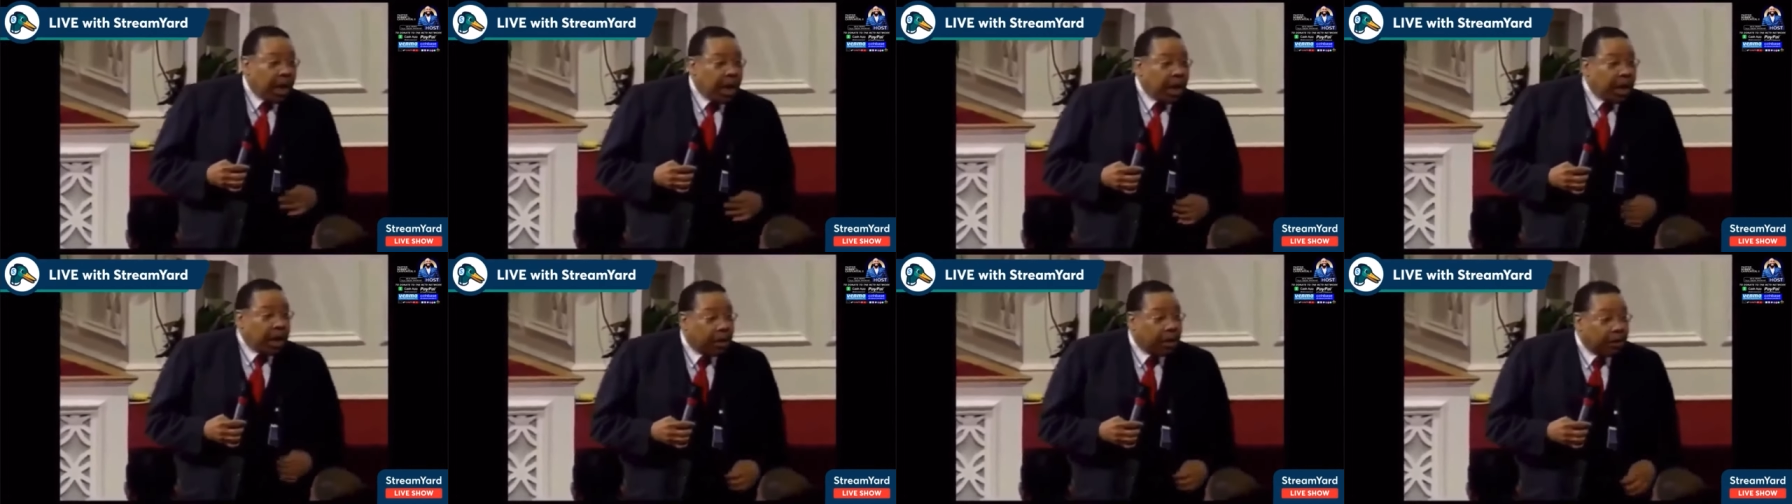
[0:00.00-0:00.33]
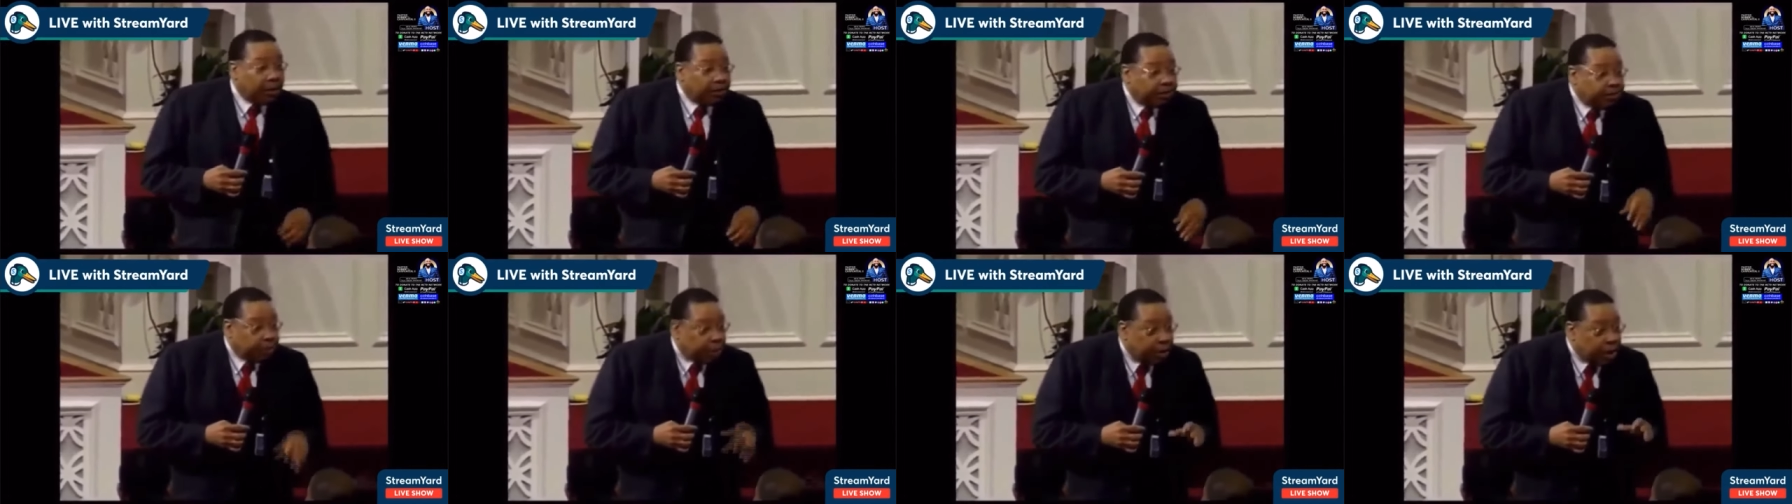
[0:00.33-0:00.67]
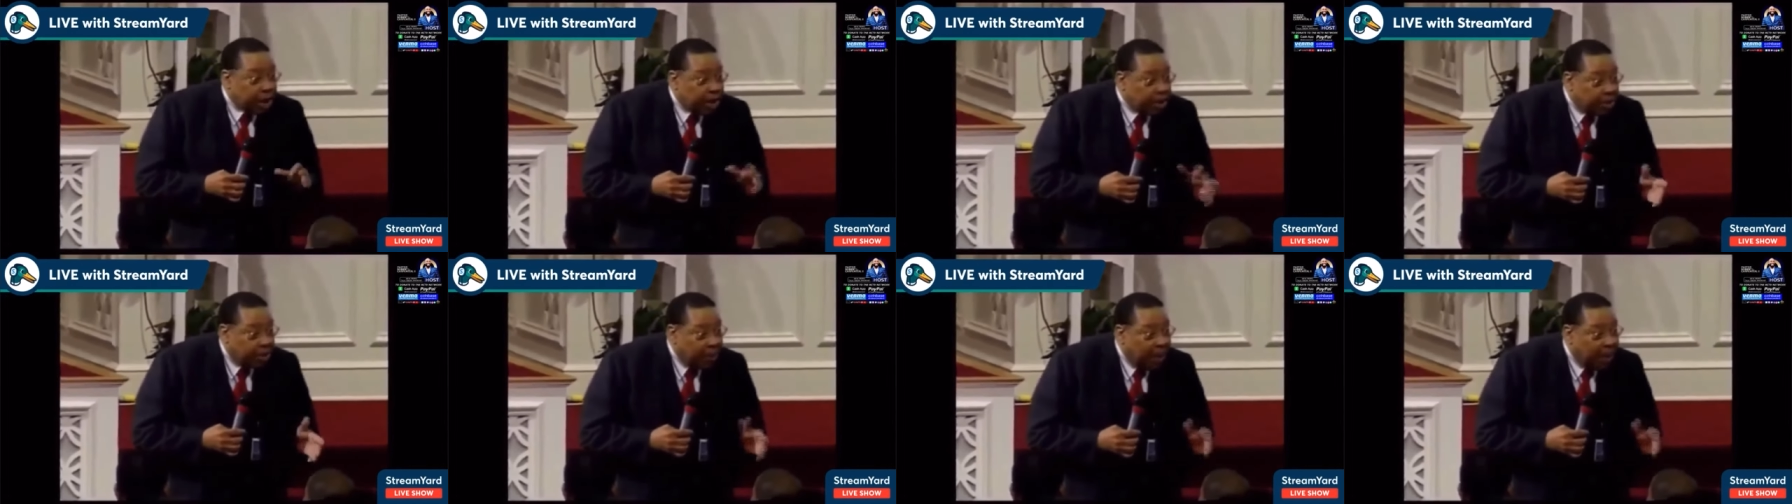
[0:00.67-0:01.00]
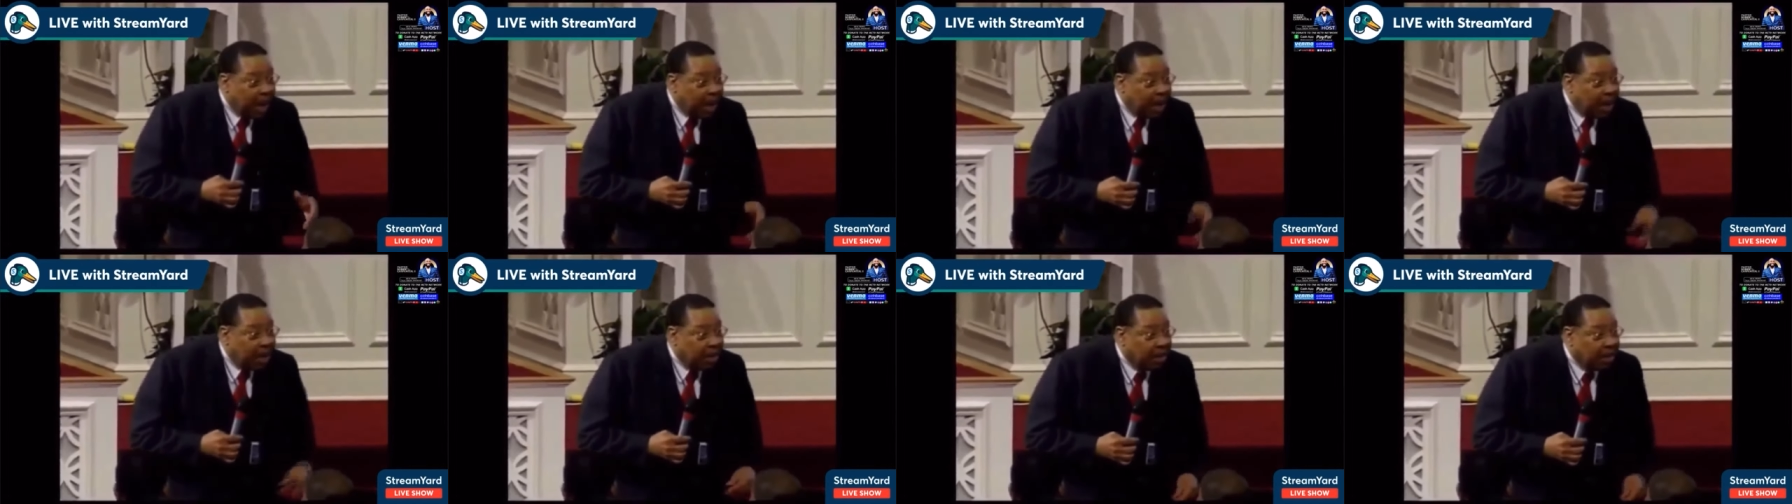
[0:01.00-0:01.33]
he could
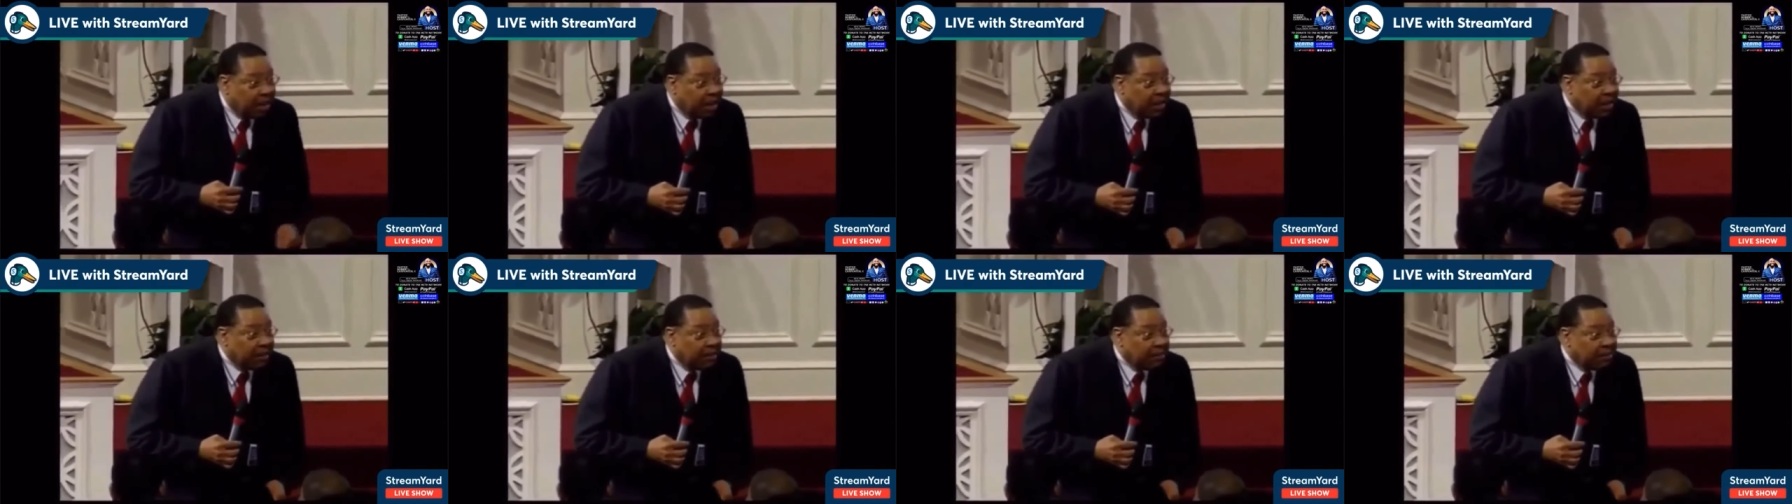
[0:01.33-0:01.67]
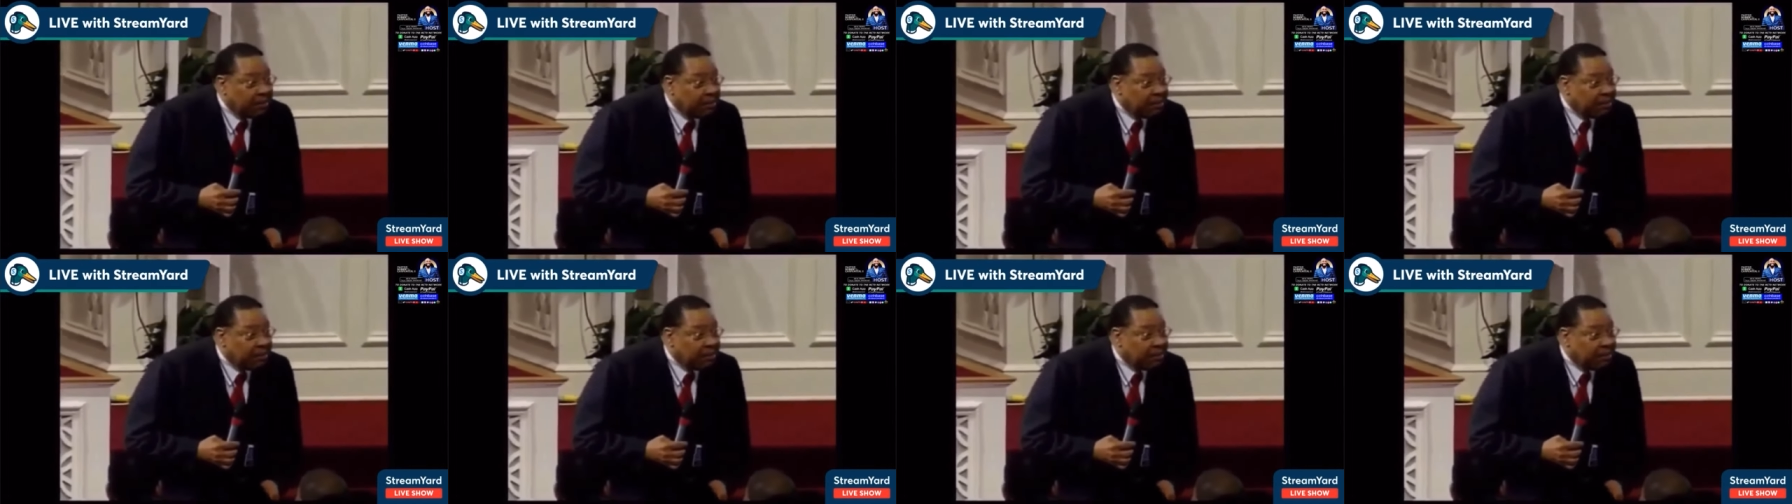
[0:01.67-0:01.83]
preach my God.